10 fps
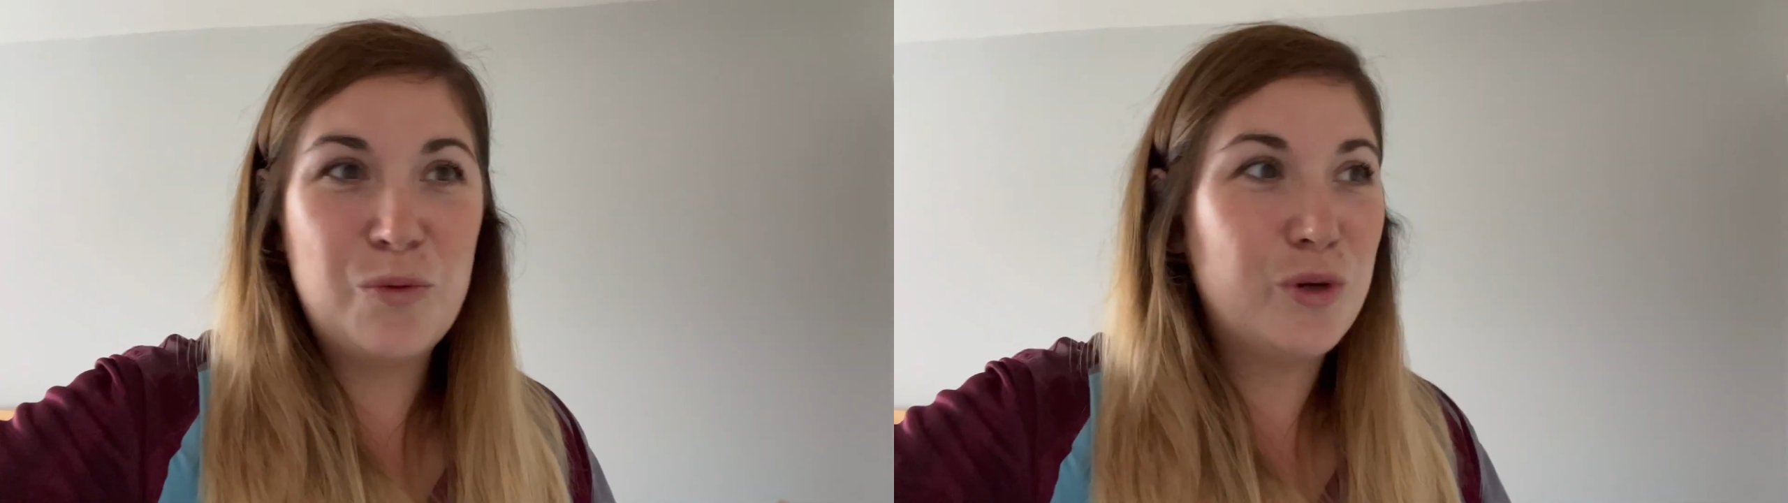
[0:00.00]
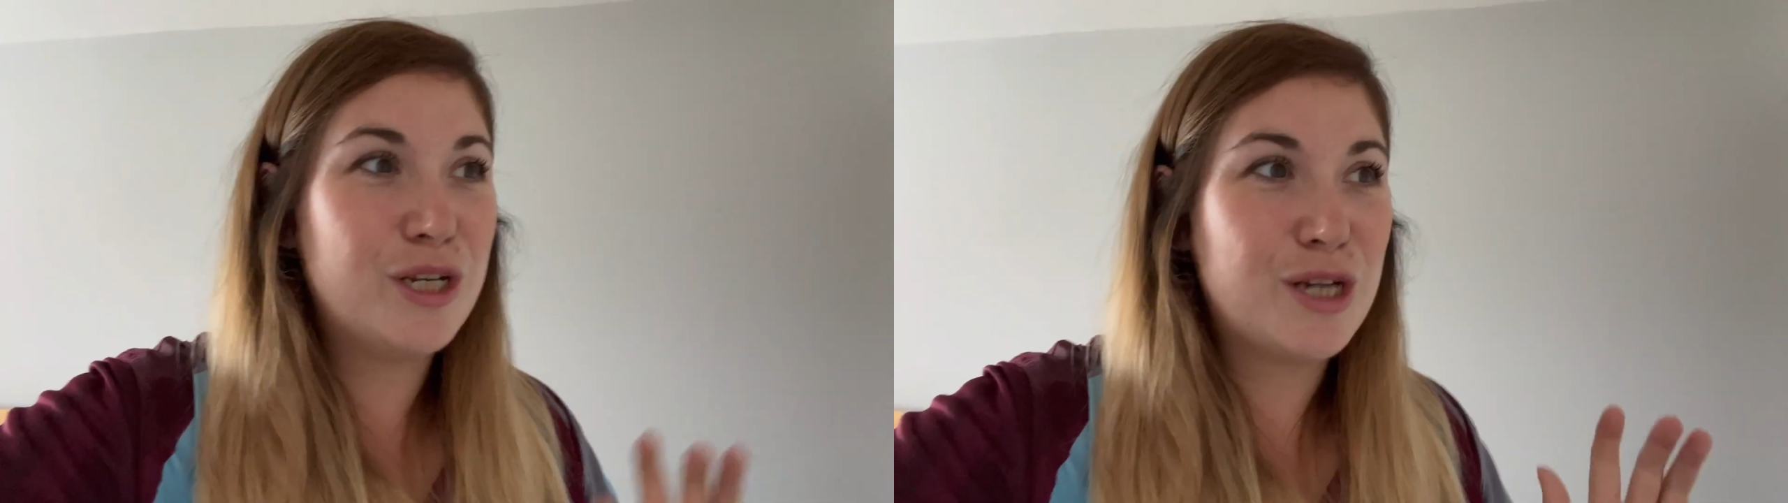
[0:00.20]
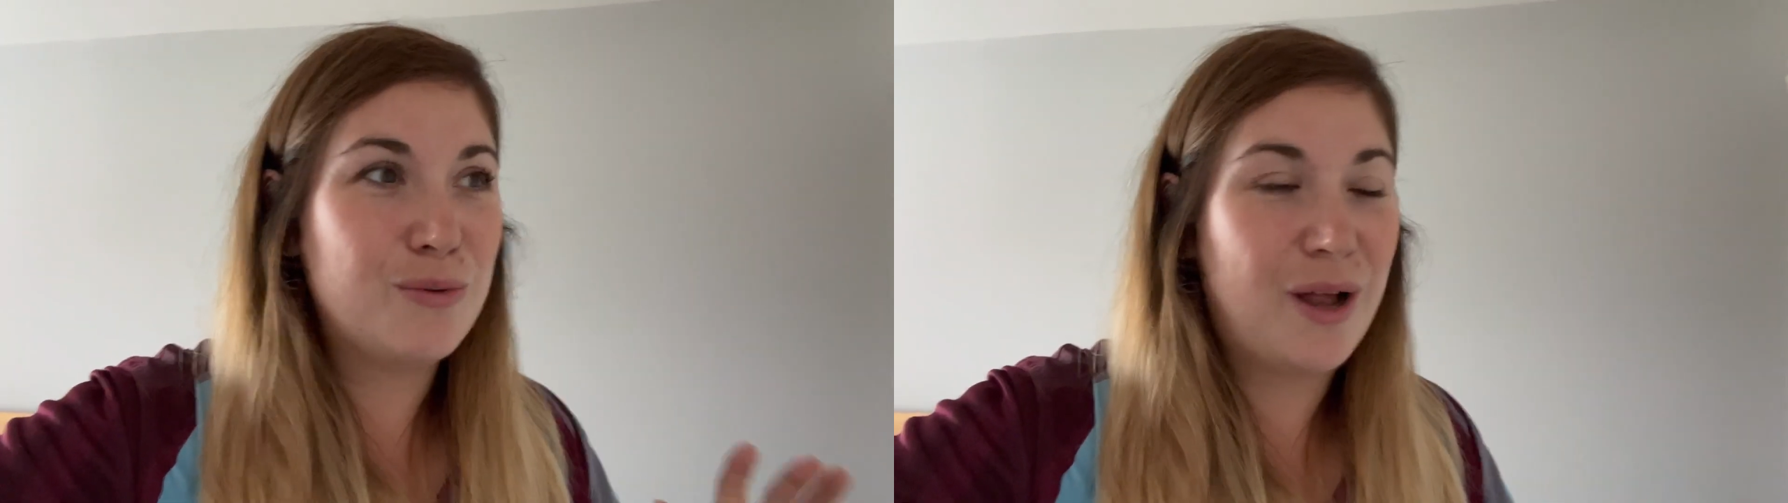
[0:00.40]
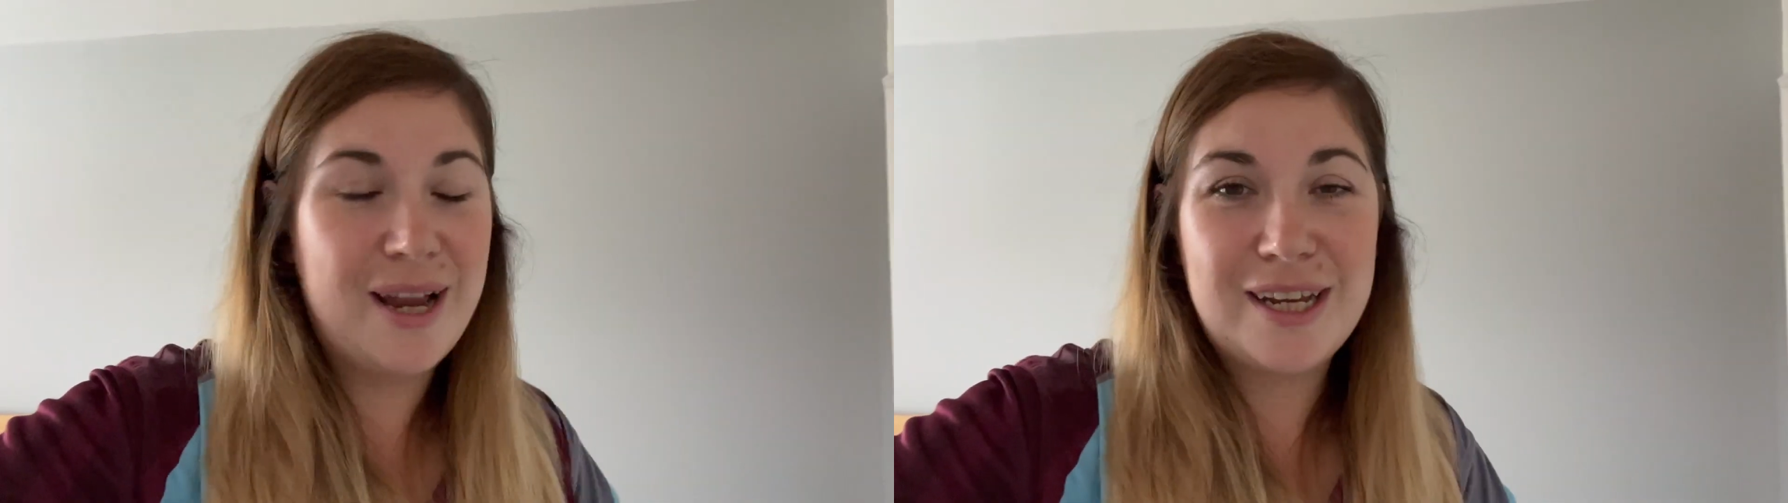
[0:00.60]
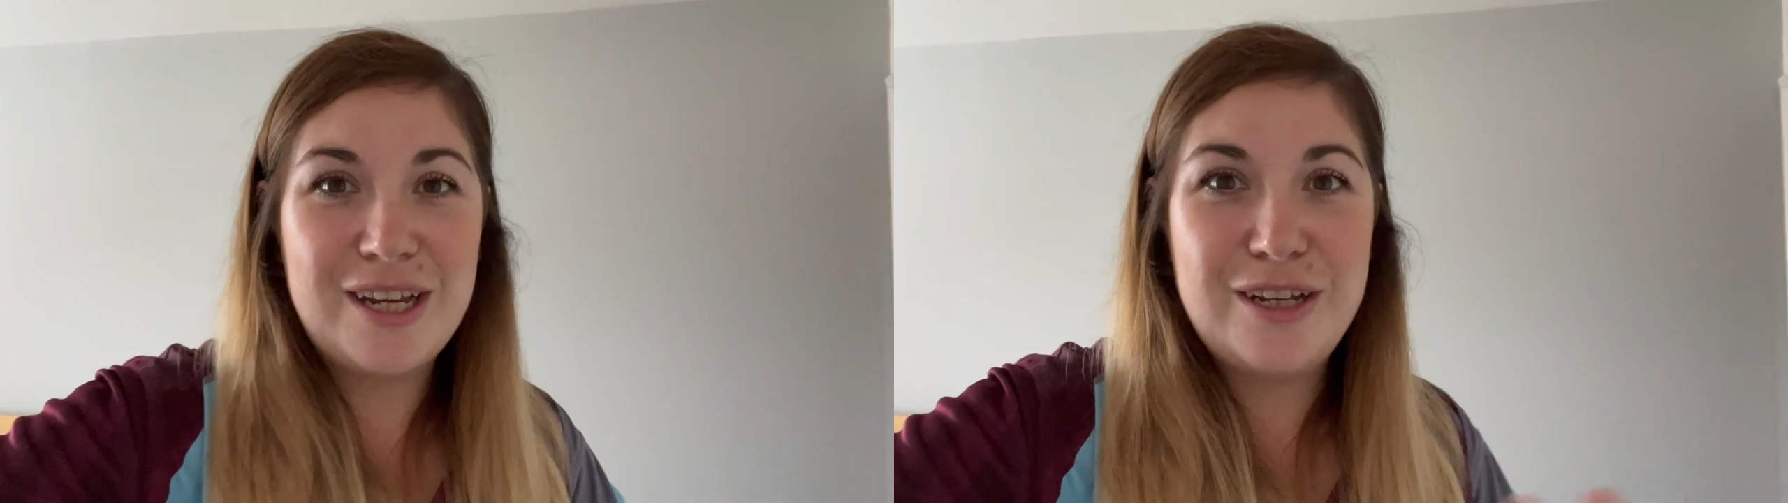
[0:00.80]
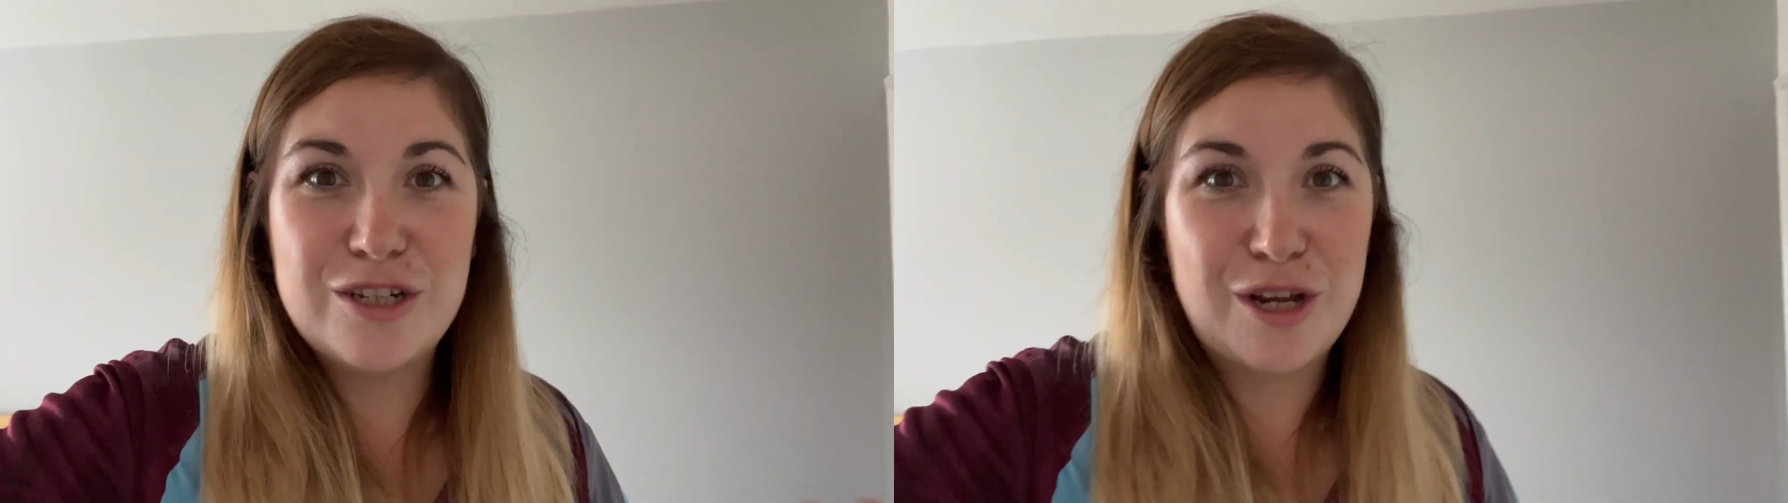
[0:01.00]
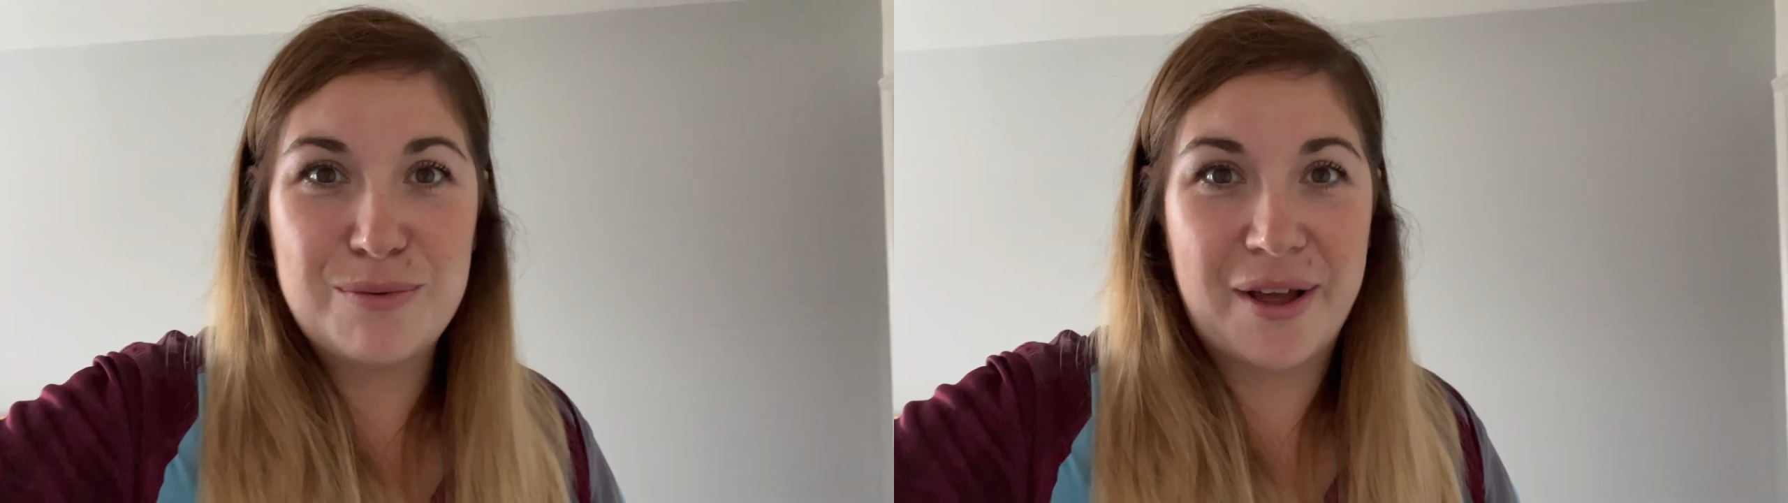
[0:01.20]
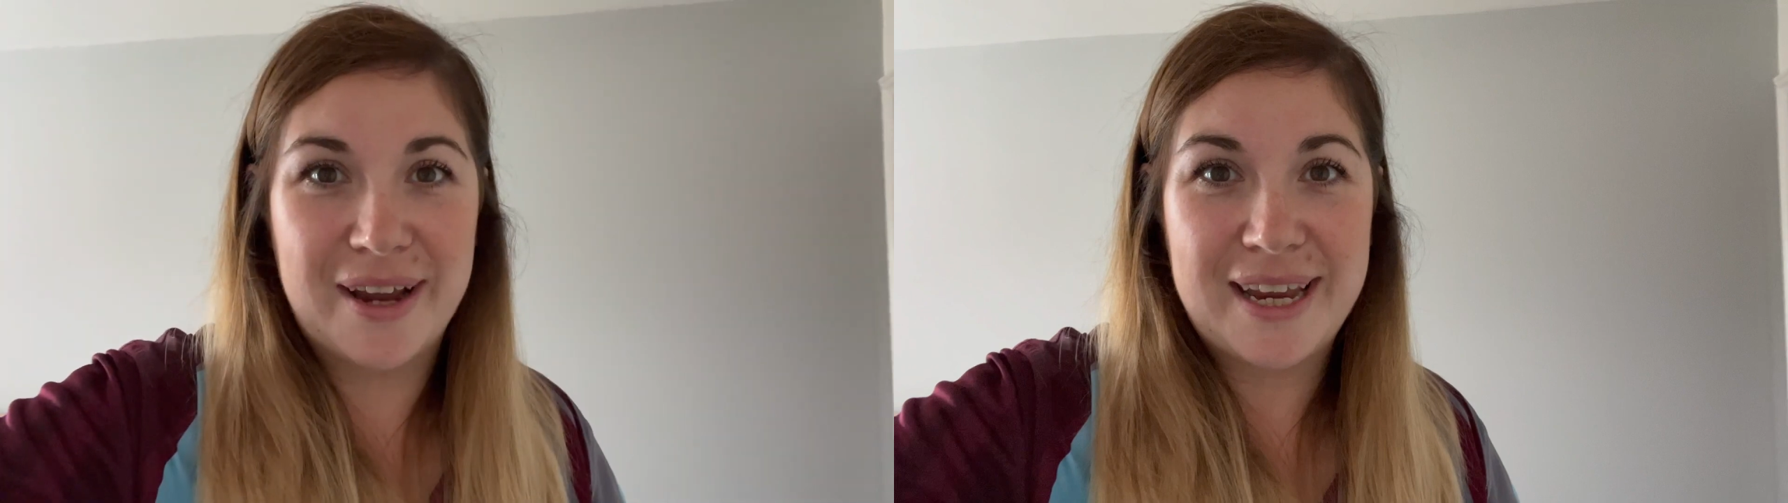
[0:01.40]
What you don't like, you
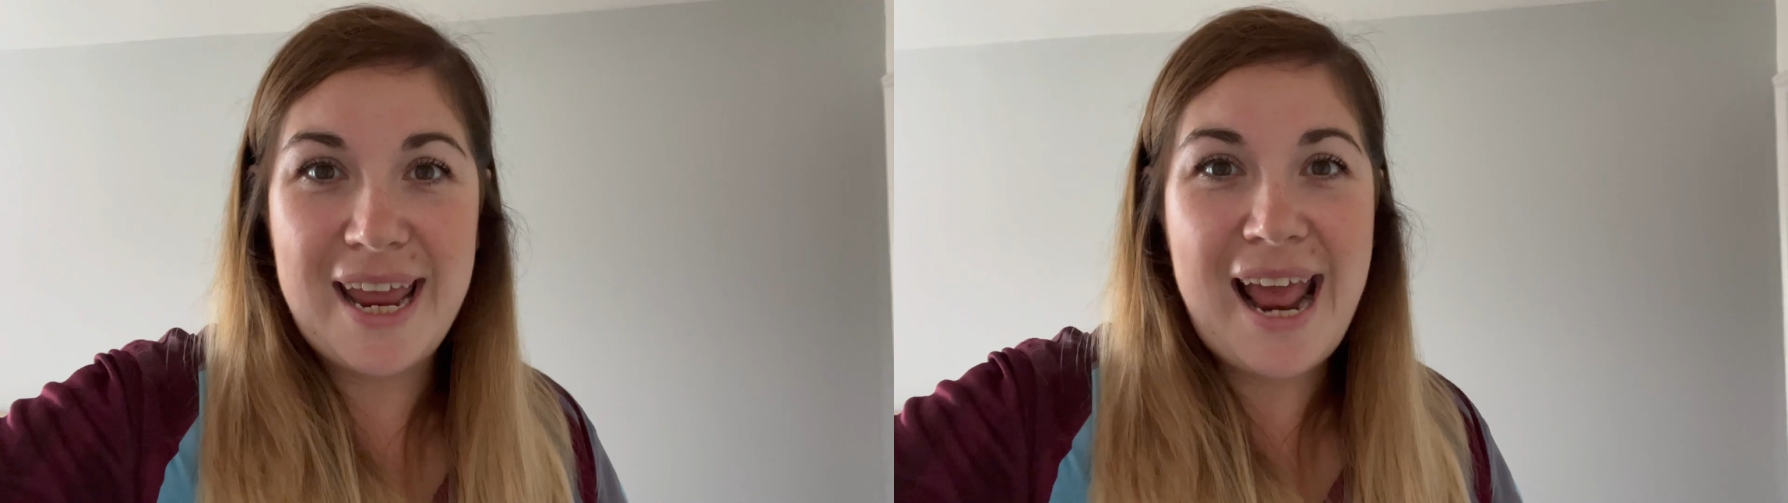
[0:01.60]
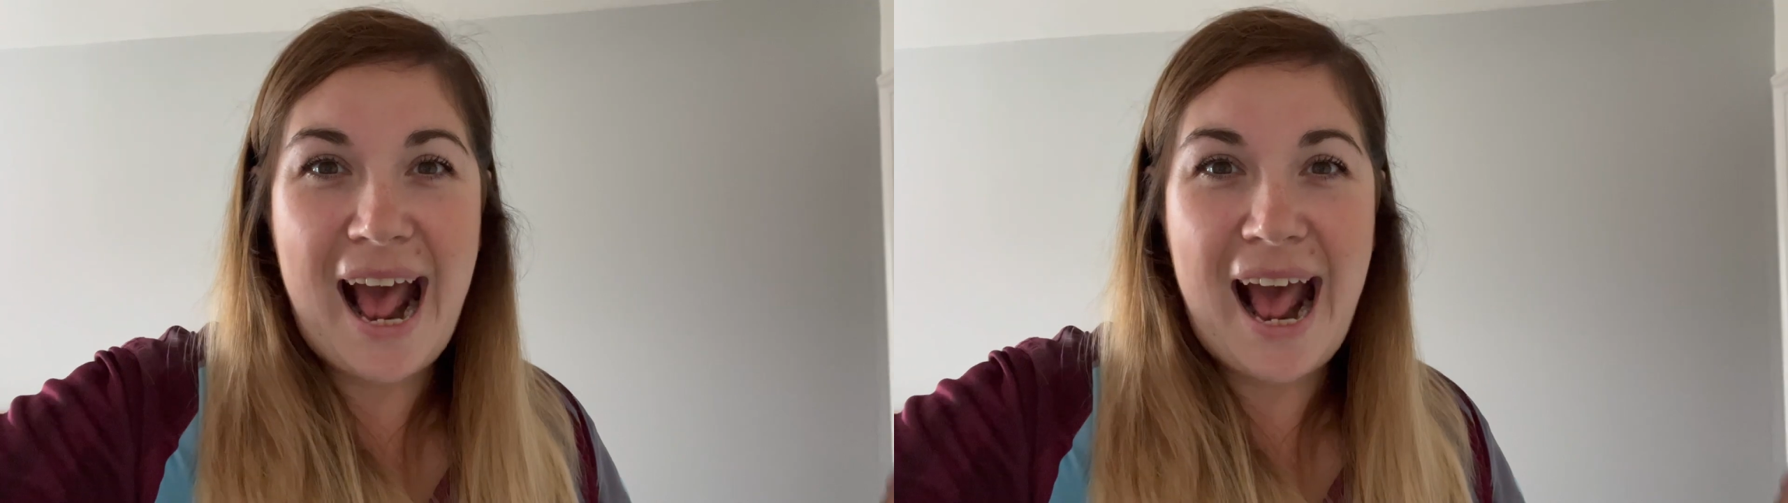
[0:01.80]
don't like.